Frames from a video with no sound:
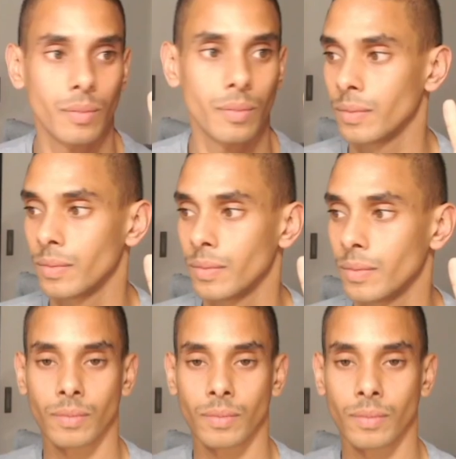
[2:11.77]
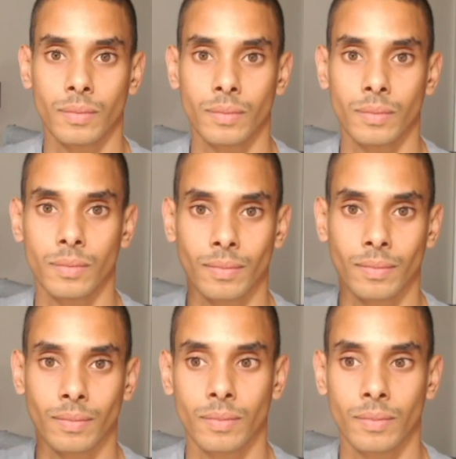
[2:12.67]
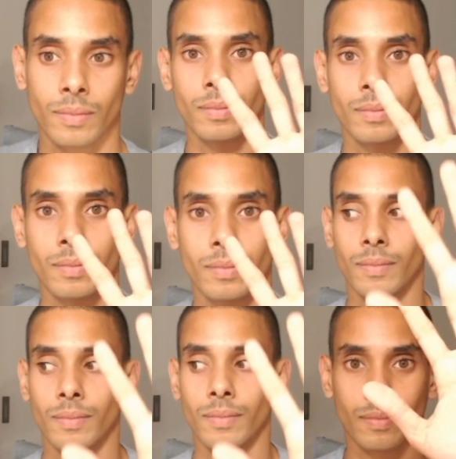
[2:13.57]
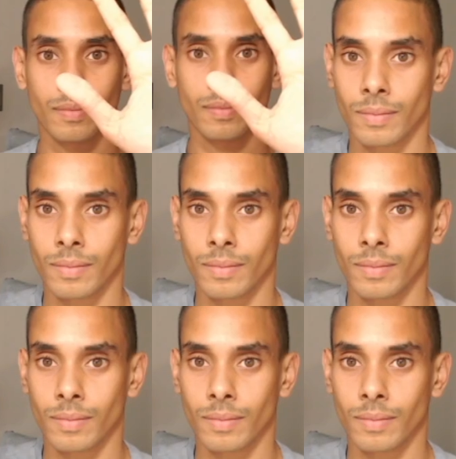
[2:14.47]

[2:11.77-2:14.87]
[no speech]